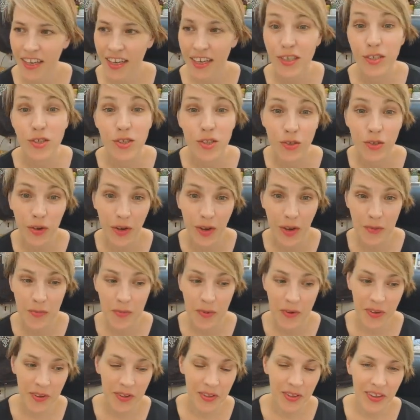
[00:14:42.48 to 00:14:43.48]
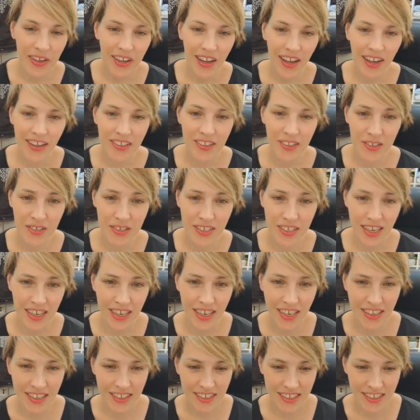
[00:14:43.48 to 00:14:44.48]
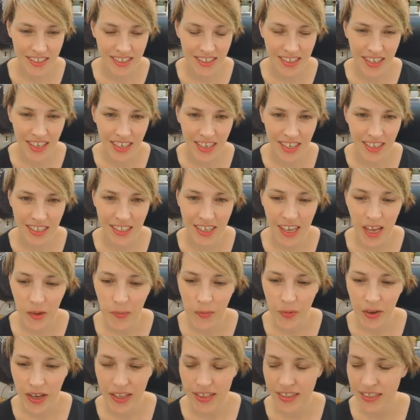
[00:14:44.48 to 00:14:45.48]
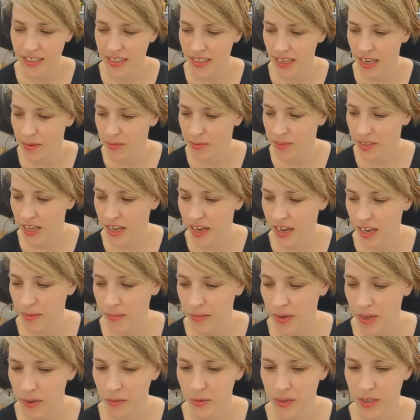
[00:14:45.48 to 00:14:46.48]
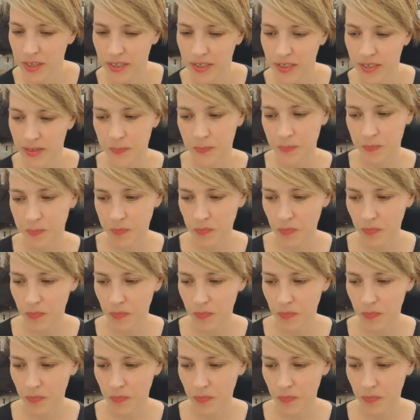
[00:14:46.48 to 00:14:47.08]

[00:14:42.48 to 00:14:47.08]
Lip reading: enjoyable to knit in this heat. But at the same time, it was